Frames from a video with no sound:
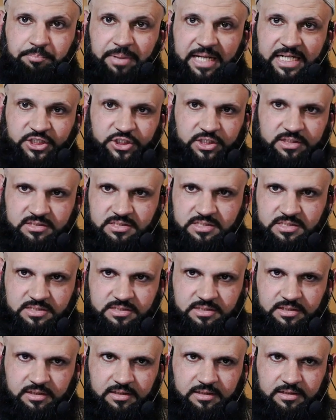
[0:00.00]
patience
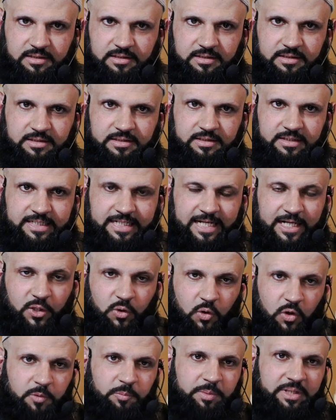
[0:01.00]

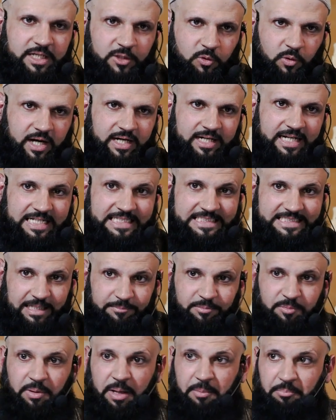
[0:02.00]
cannot be acquired
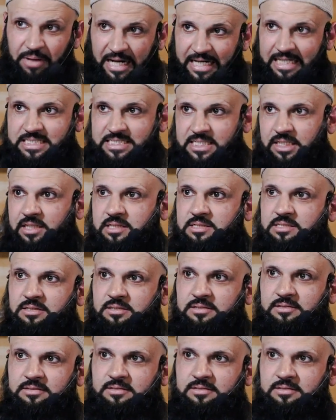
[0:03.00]
except by practicing it